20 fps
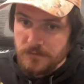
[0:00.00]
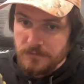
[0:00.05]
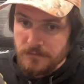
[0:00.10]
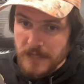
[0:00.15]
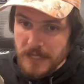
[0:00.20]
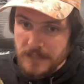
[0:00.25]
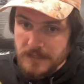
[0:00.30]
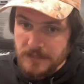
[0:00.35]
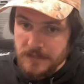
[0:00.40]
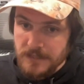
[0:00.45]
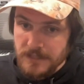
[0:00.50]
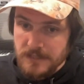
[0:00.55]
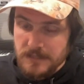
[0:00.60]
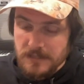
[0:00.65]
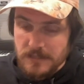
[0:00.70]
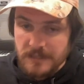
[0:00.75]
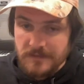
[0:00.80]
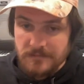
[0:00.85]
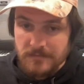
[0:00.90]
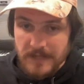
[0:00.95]
back to these
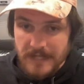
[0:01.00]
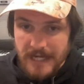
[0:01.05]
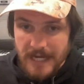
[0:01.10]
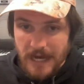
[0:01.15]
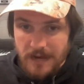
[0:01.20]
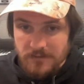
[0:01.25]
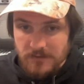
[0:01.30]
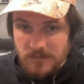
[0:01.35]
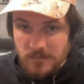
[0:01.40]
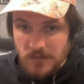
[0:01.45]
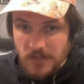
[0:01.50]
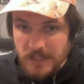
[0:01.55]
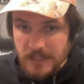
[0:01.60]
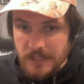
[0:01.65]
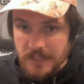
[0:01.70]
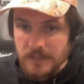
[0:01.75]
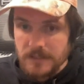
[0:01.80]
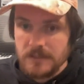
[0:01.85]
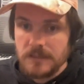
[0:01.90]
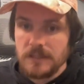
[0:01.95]
and give my calves a
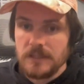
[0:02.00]
break.